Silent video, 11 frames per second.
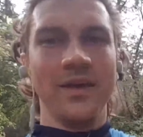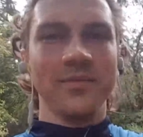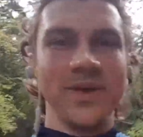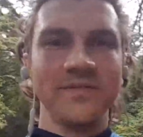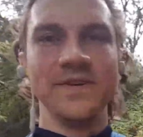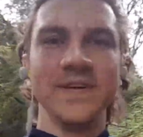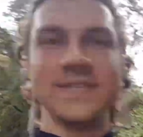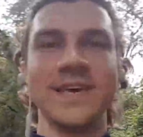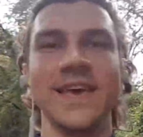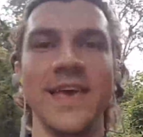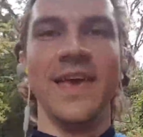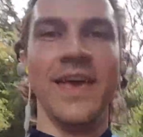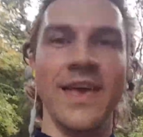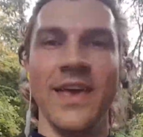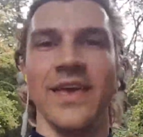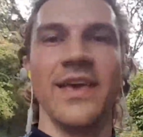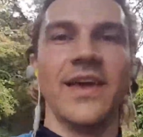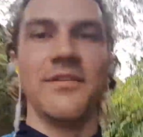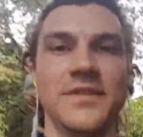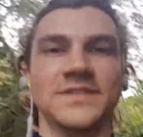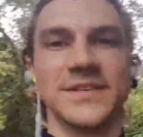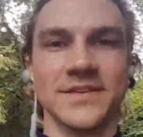A bit fit
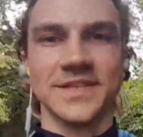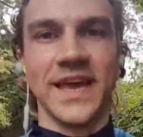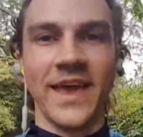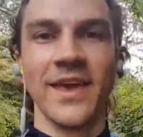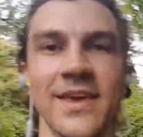every single day.